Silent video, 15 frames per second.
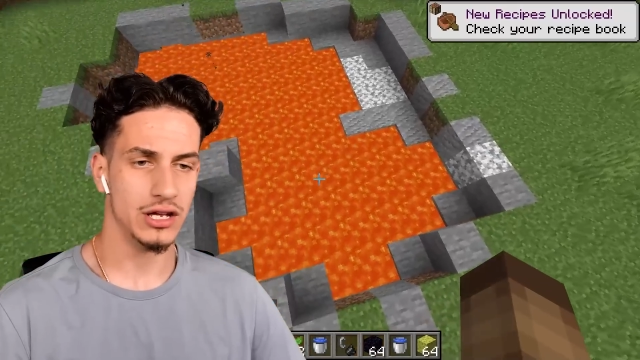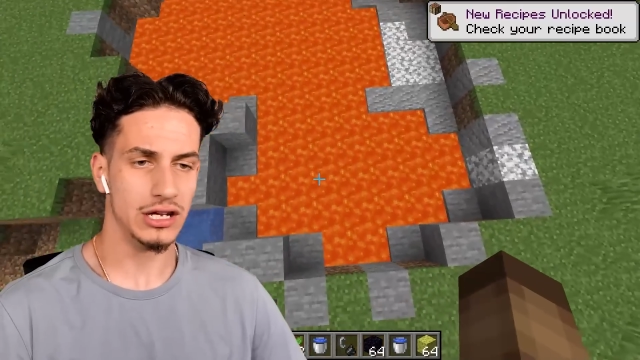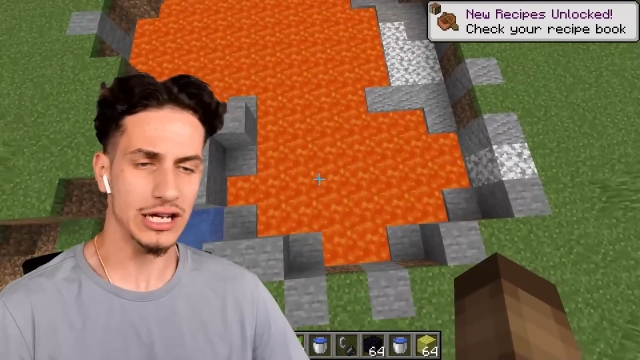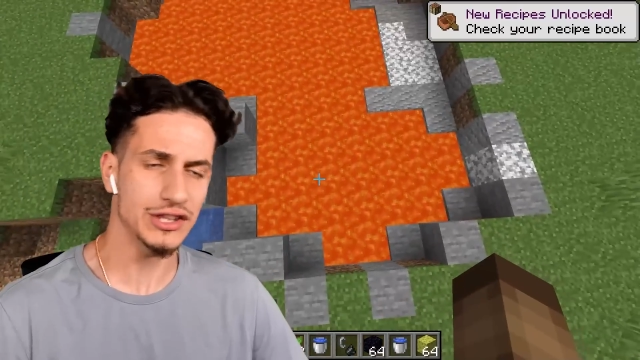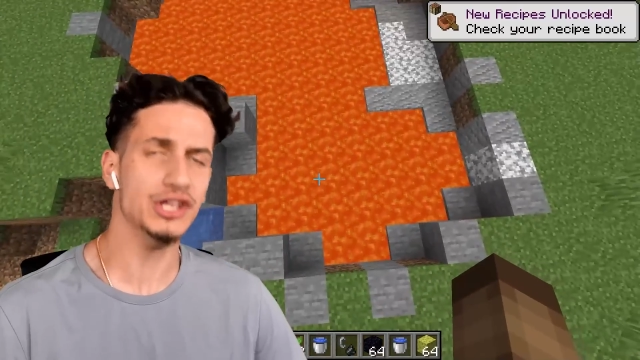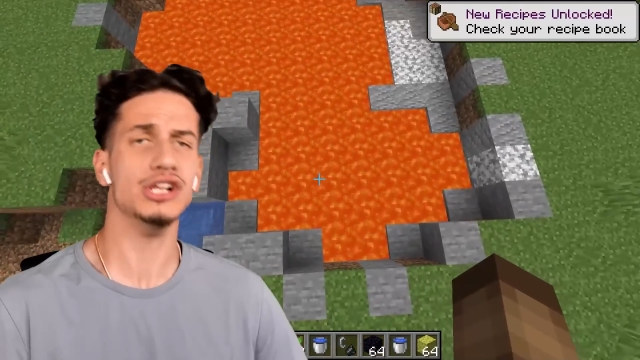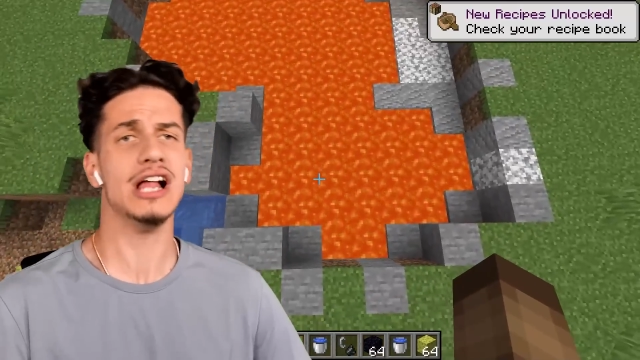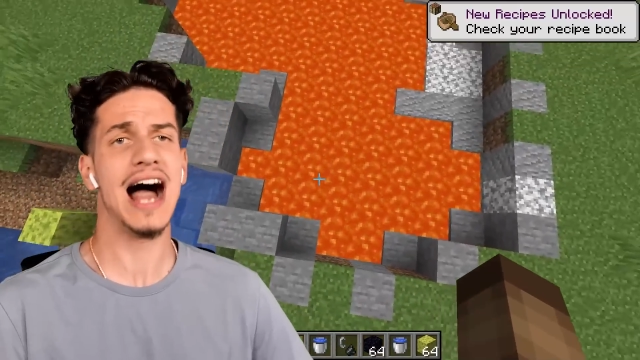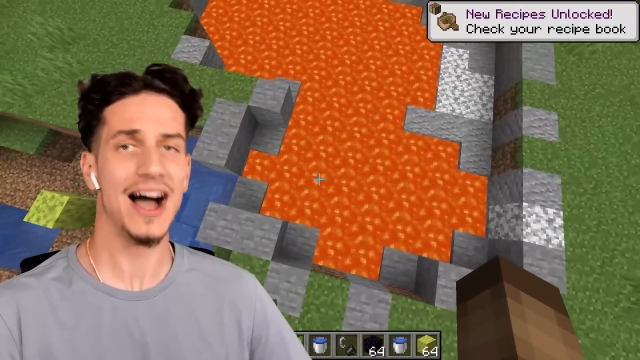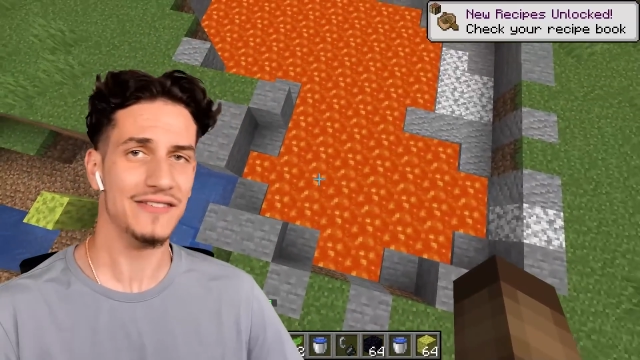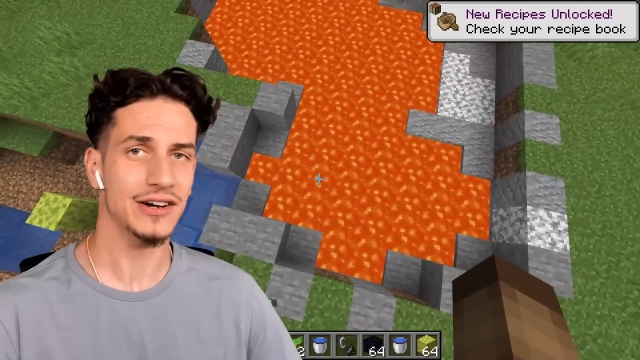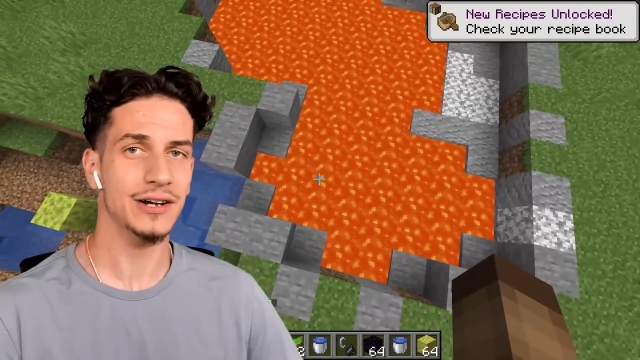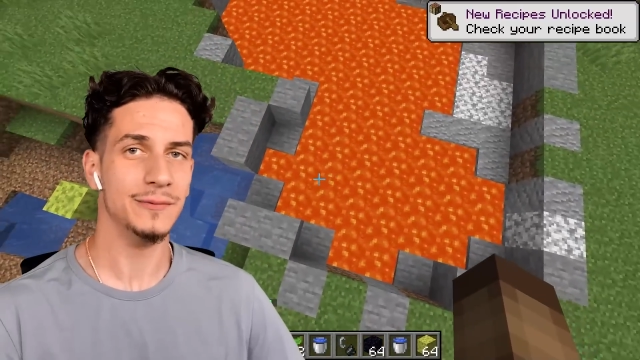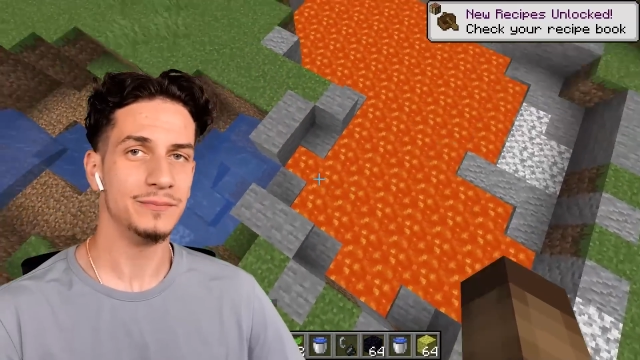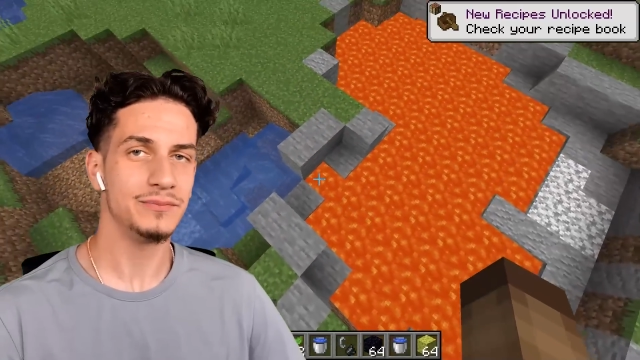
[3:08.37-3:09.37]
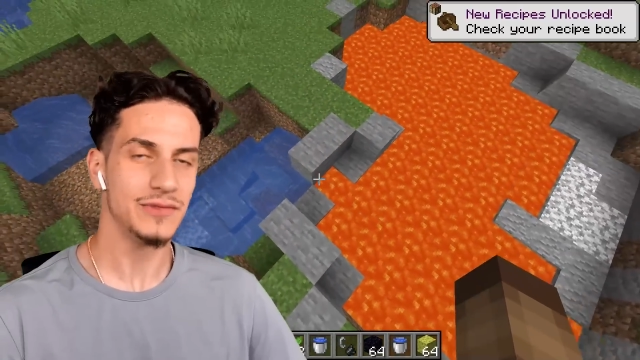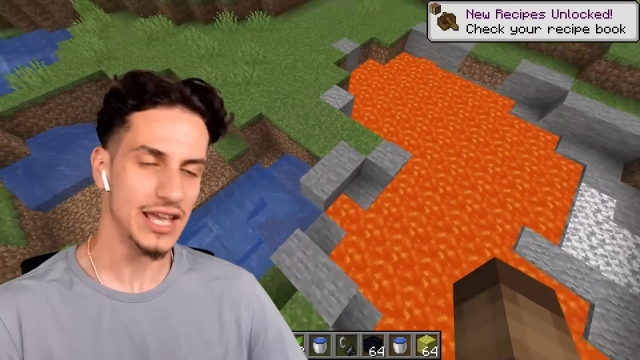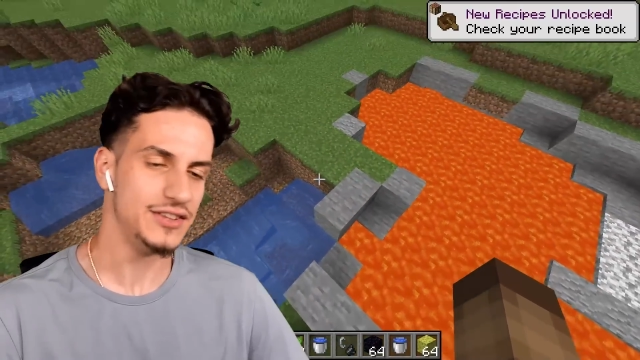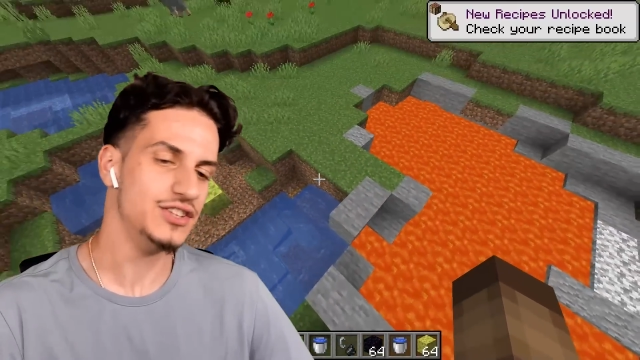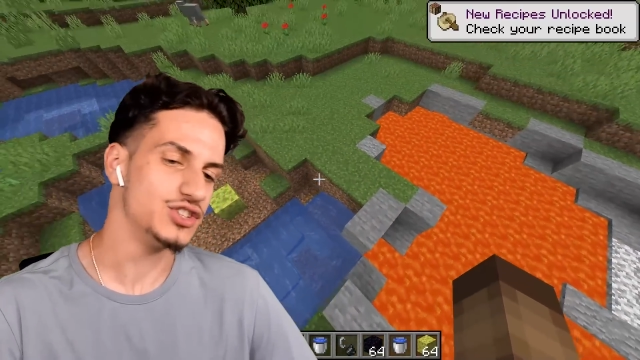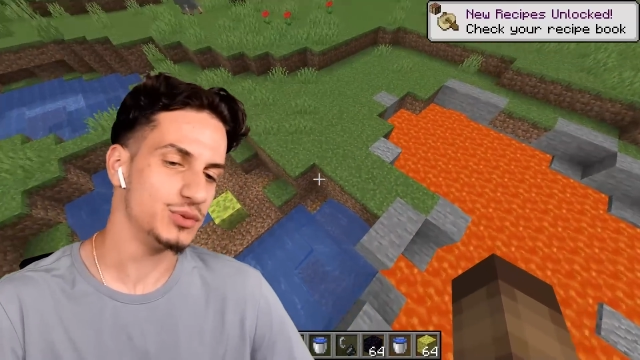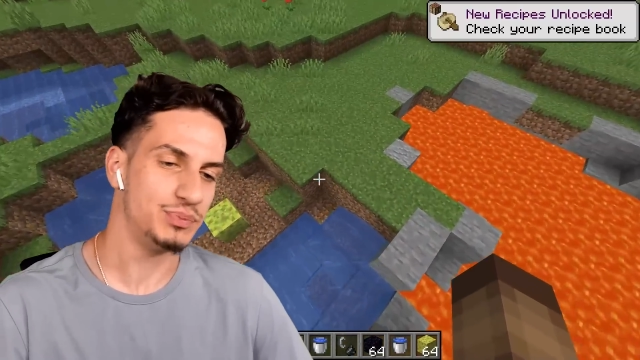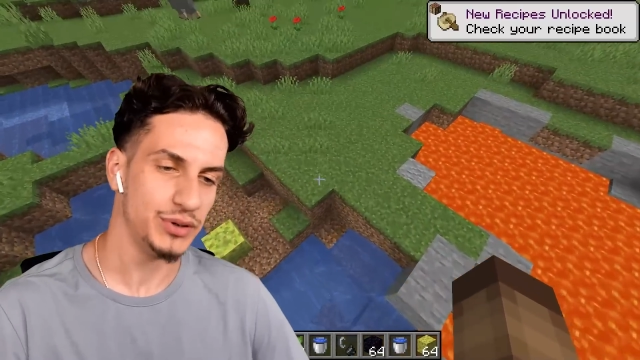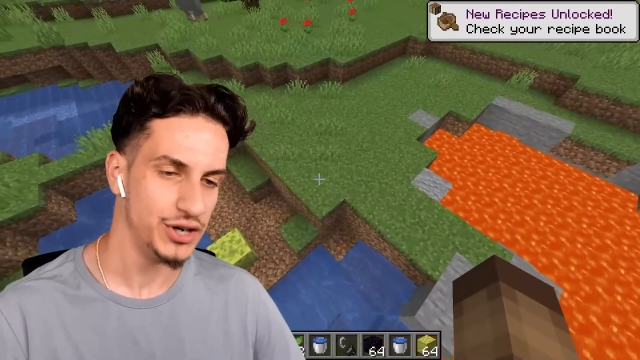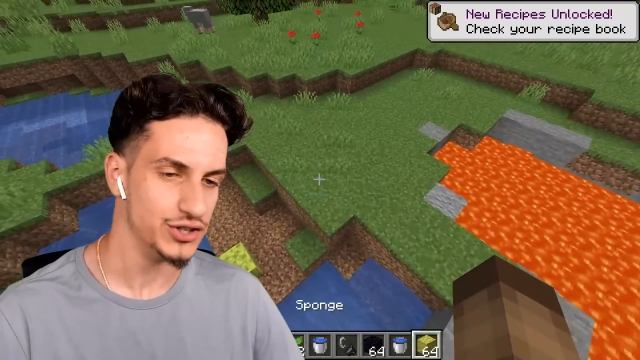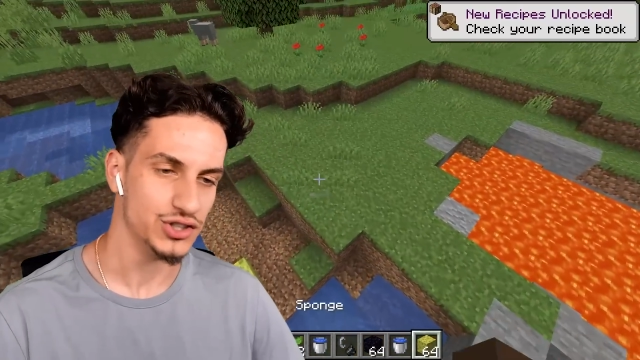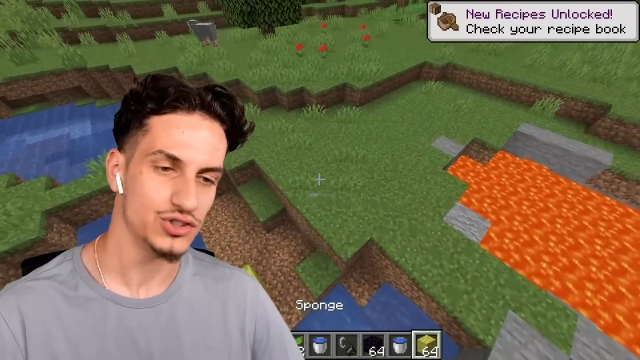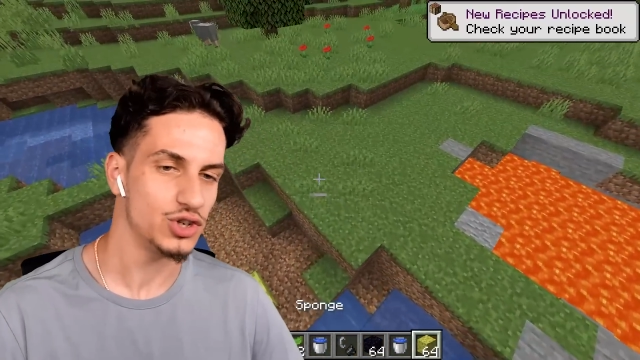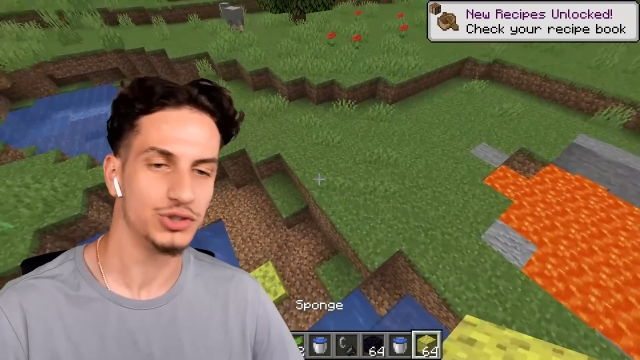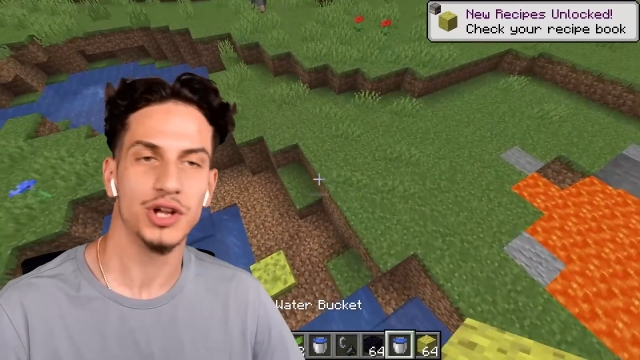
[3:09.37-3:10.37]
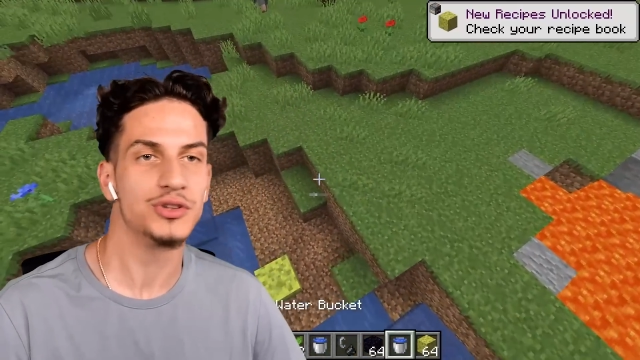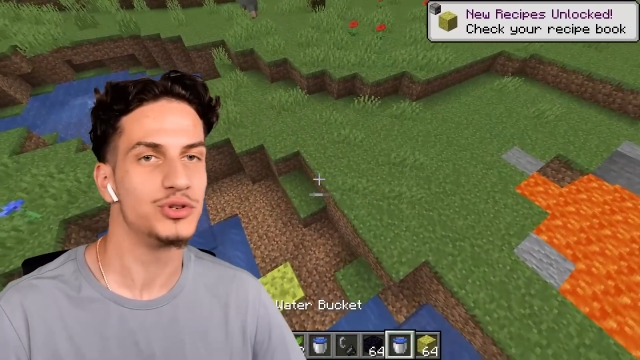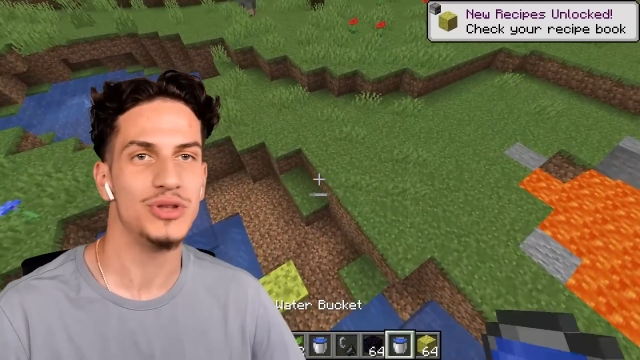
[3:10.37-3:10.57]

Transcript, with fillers: in the lava, it disappears. So don't do that.